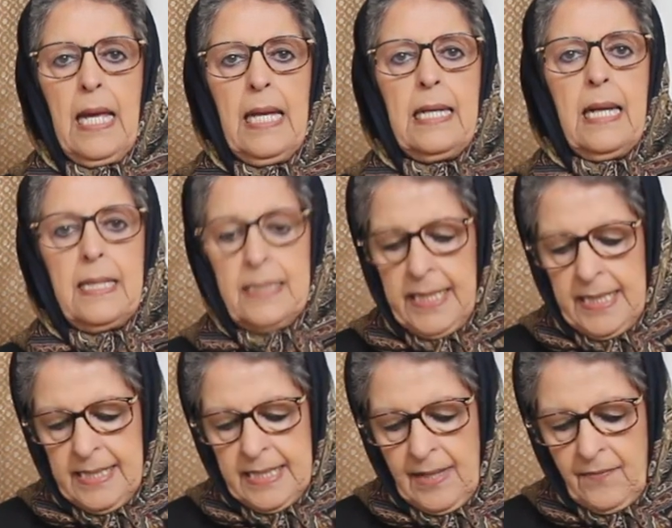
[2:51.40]
In
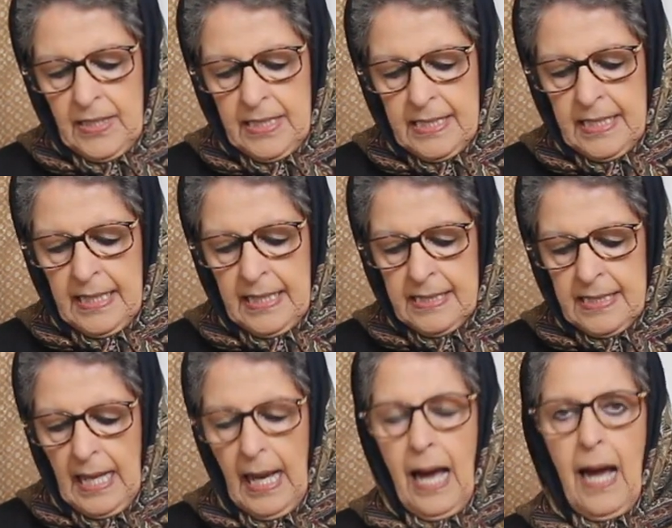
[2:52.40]
1976,
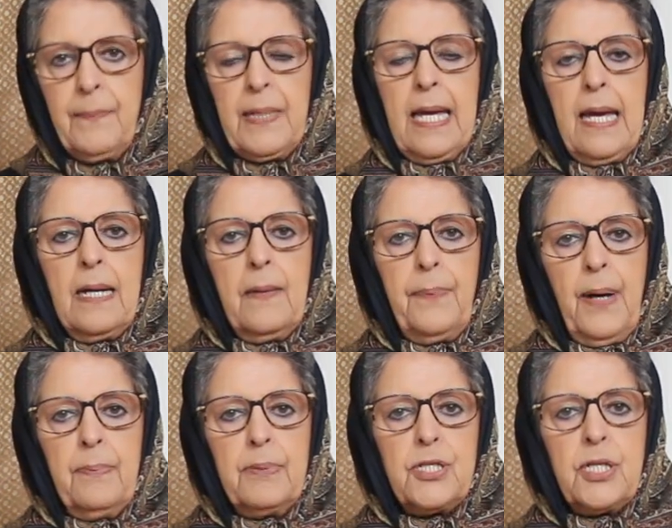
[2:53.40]
I began a
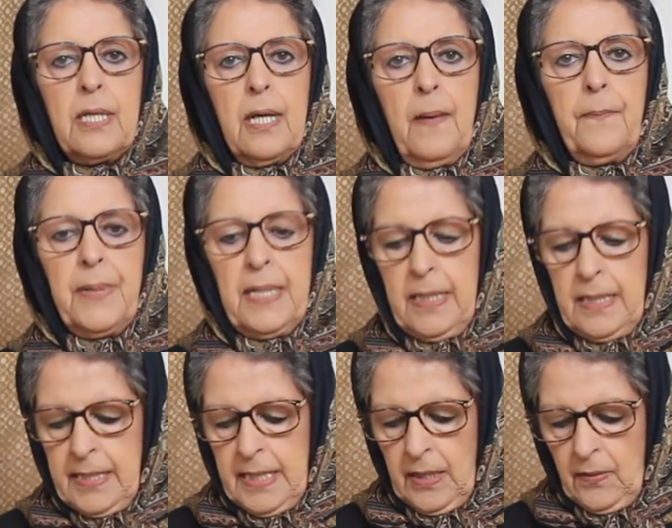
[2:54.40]
publishing company
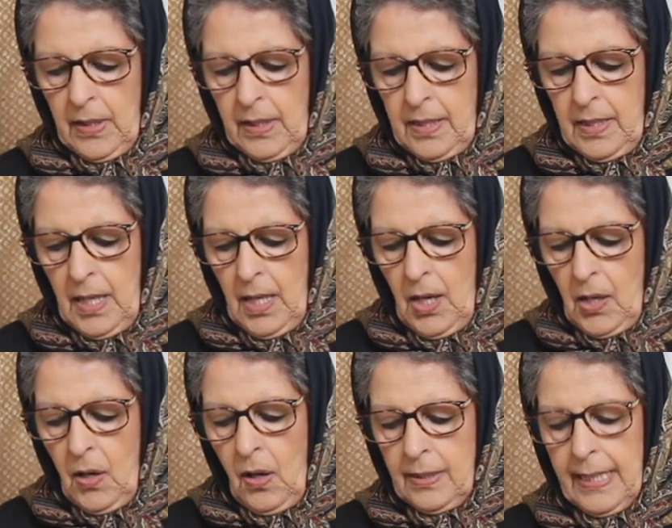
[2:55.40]
in Tehran
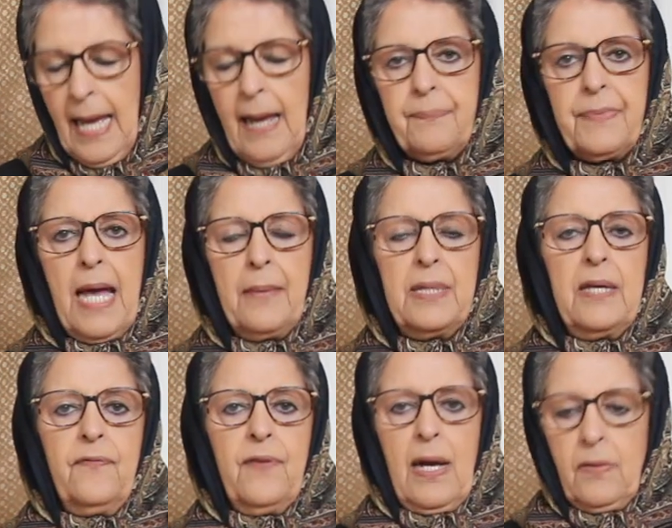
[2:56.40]
called
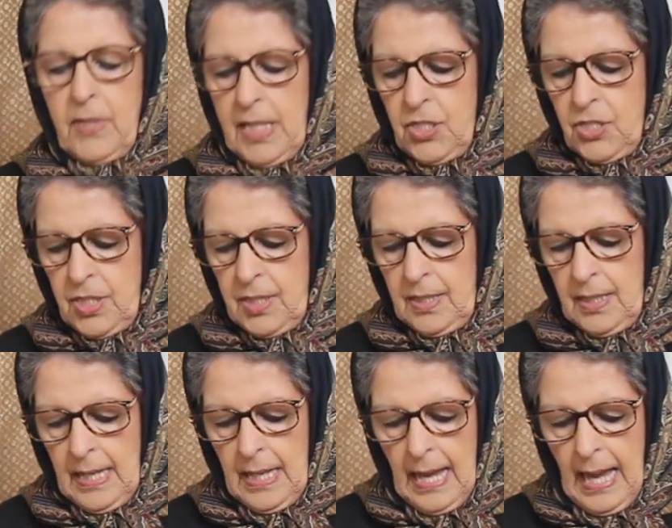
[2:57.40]
Hamdani Foundation.
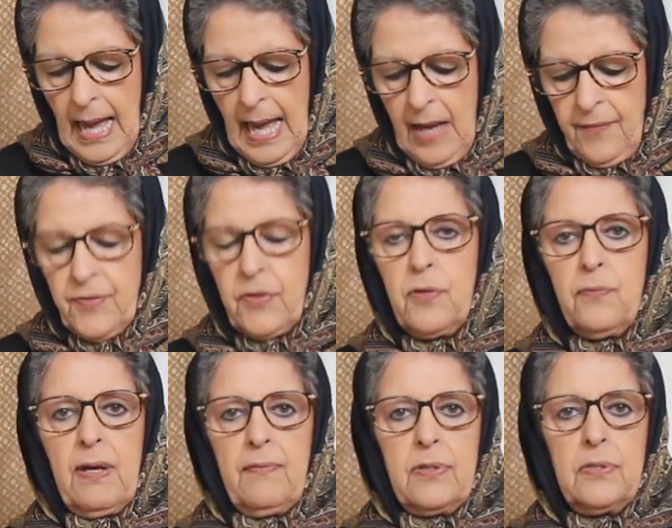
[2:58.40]
After the
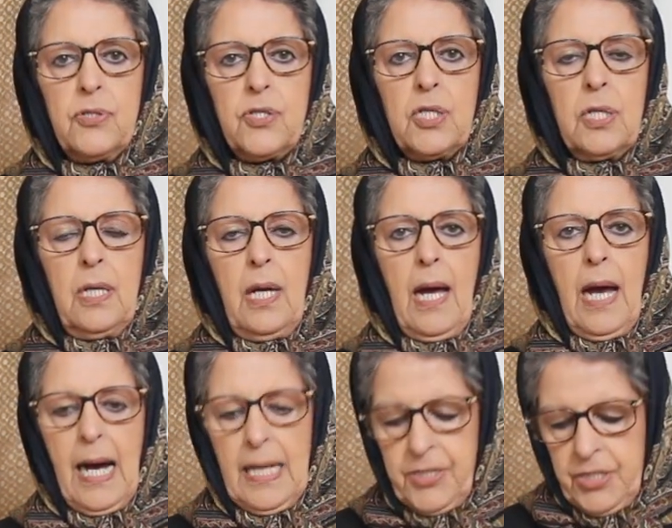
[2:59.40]
revolution,
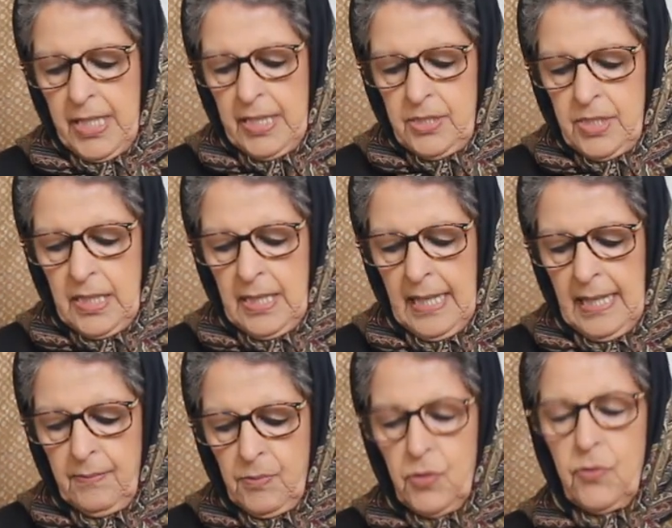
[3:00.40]
I changed the name